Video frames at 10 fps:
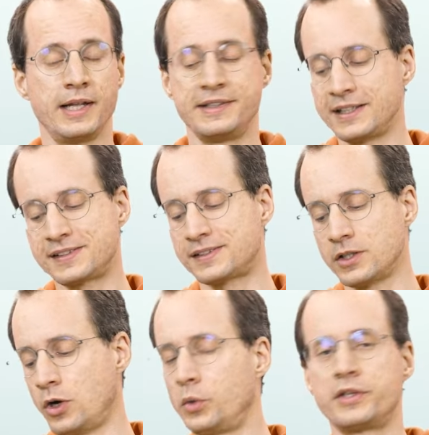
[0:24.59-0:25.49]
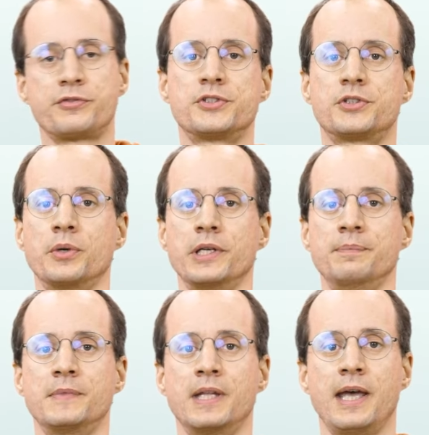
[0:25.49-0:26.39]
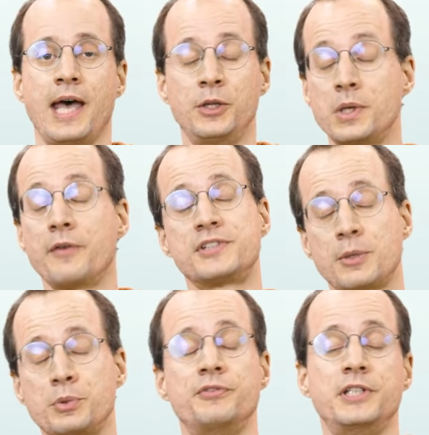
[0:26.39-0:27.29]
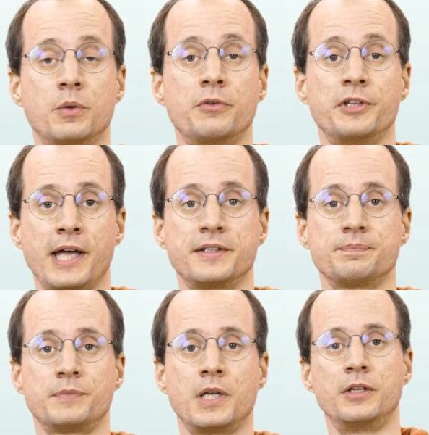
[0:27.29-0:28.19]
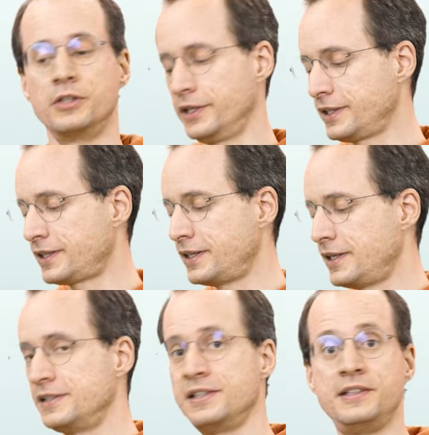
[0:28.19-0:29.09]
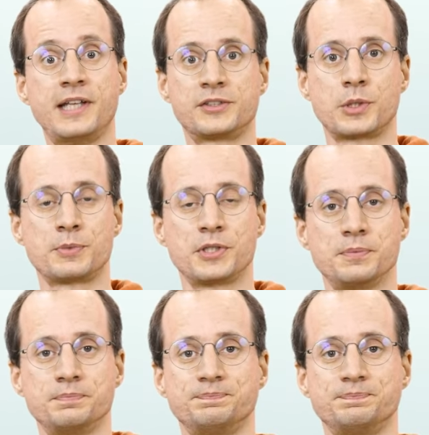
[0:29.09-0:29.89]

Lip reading: that's a whole different story, and we have a separate video for that. The link is in the description.